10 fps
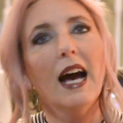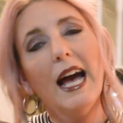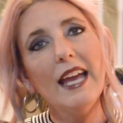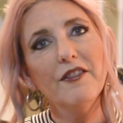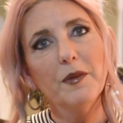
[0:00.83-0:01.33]

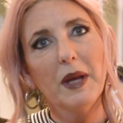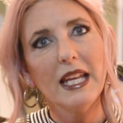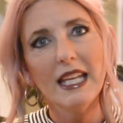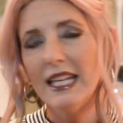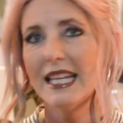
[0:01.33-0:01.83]
Hi
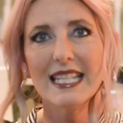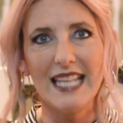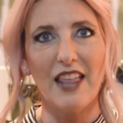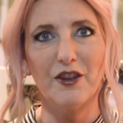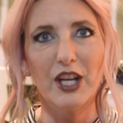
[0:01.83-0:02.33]
everybody,
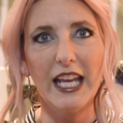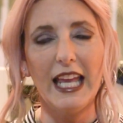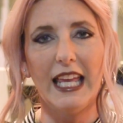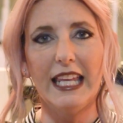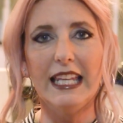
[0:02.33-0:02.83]
it's Heather
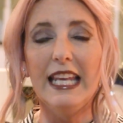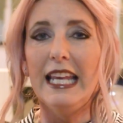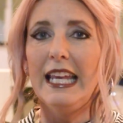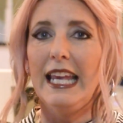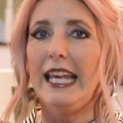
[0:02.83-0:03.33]
again,
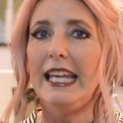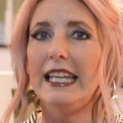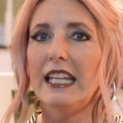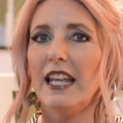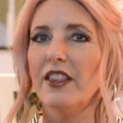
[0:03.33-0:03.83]

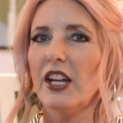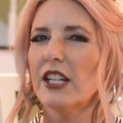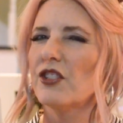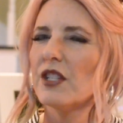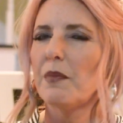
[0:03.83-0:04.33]
and I thought
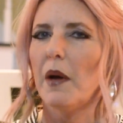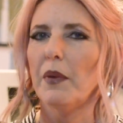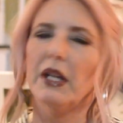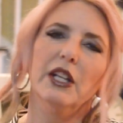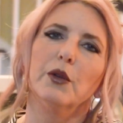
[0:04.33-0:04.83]
I'd just pop
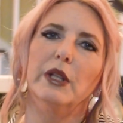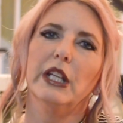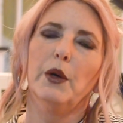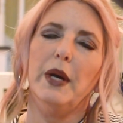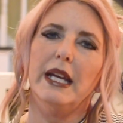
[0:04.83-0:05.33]
on here really
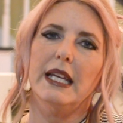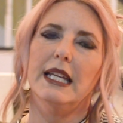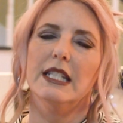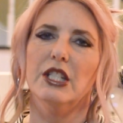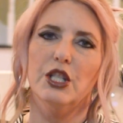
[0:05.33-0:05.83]
quick
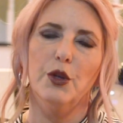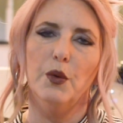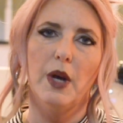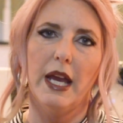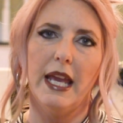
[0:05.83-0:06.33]
and
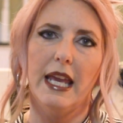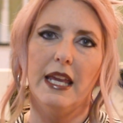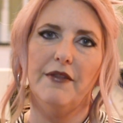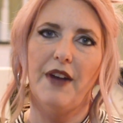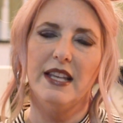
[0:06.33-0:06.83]
do
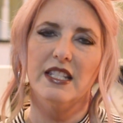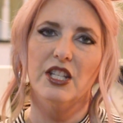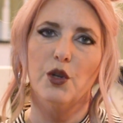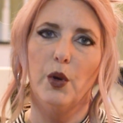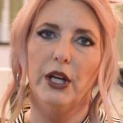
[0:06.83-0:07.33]
a fast
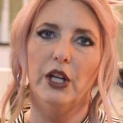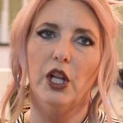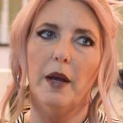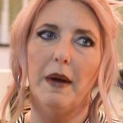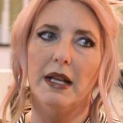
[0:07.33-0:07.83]

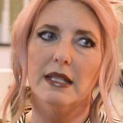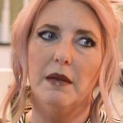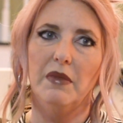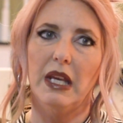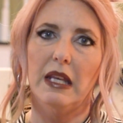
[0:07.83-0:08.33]
tutorial about
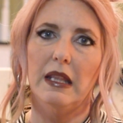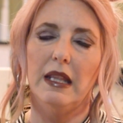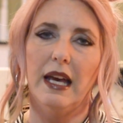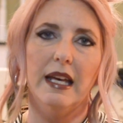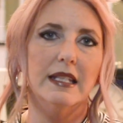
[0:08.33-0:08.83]
something
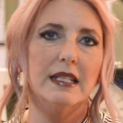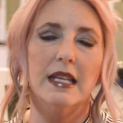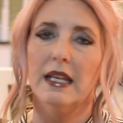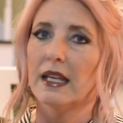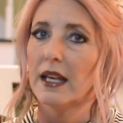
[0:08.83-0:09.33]
that
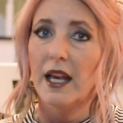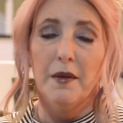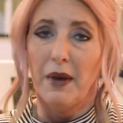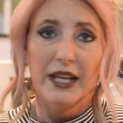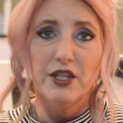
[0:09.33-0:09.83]

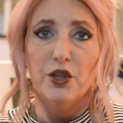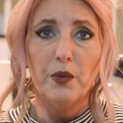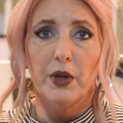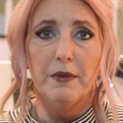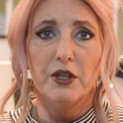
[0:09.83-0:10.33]
I do
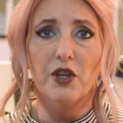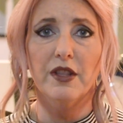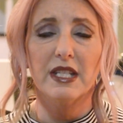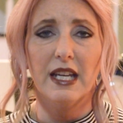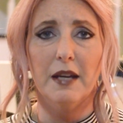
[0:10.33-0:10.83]
pretty much all
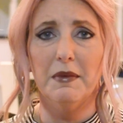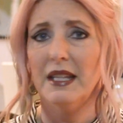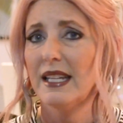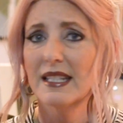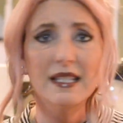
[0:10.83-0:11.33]
the time,
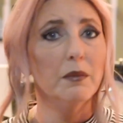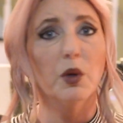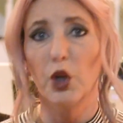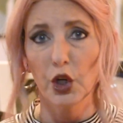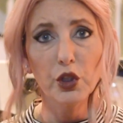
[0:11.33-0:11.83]
and that's
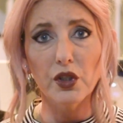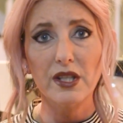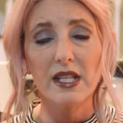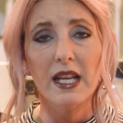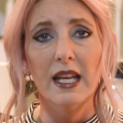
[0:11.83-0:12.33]
simple
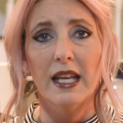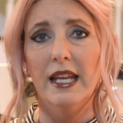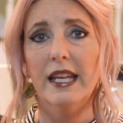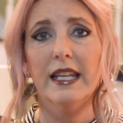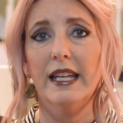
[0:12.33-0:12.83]
curls.
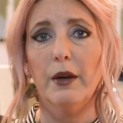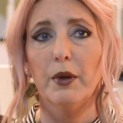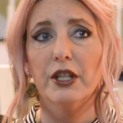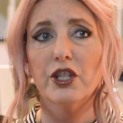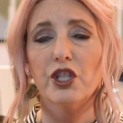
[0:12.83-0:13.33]
And I
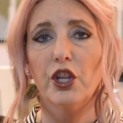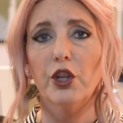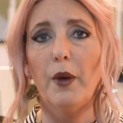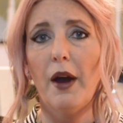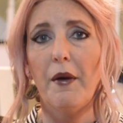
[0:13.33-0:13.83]
wanted to show
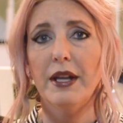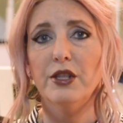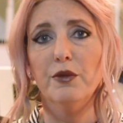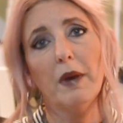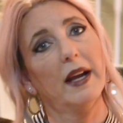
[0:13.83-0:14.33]
you how I
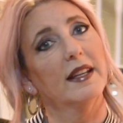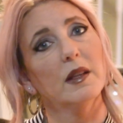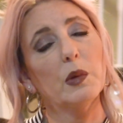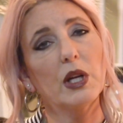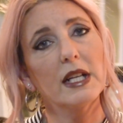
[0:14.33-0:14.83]
do mine
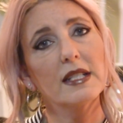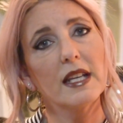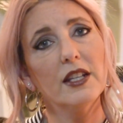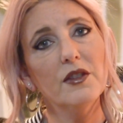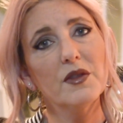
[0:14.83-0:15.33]
and the products I
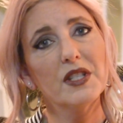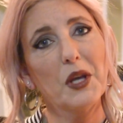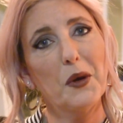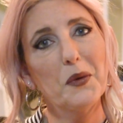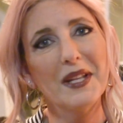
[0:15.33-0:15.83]
use,
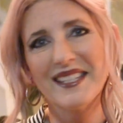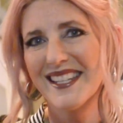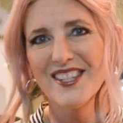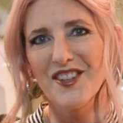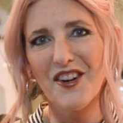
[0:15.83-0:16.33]
so let's
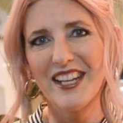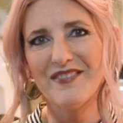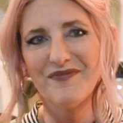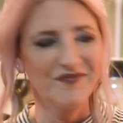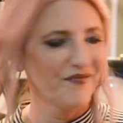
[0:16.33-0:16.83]
get started.